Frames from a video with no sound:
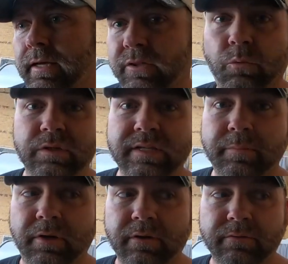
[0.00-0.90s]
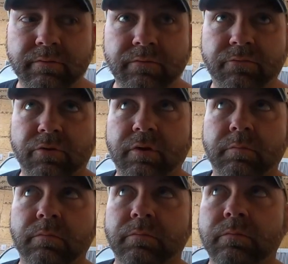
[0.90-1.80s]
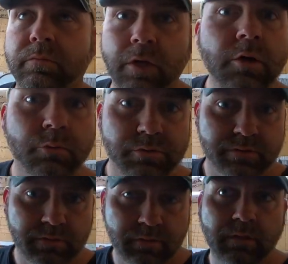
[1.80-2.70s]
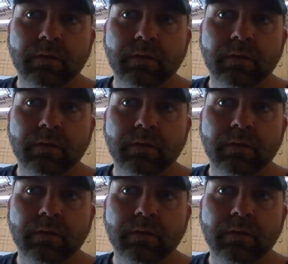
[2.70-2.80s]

And the ones I bought from Lowe's,